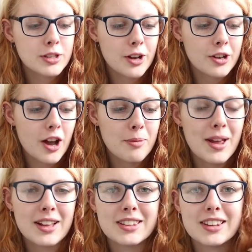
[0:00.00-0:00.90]
So I
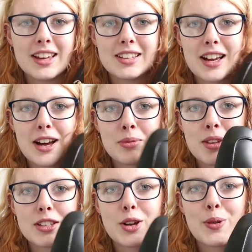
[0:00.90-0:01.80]
picked these up,
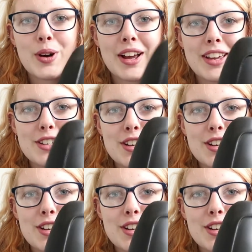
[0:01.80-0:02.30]
these quirky